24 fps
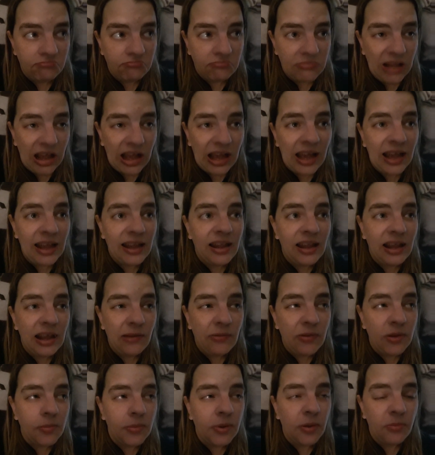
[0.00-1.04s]
I can't
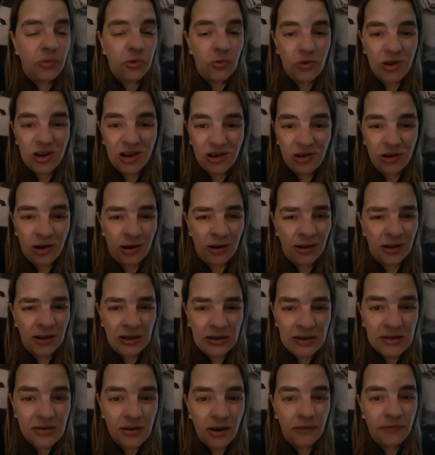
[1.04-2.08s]
remember where it is
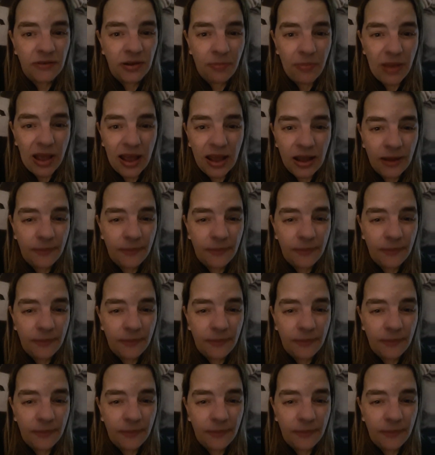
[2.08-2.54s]
off the bat.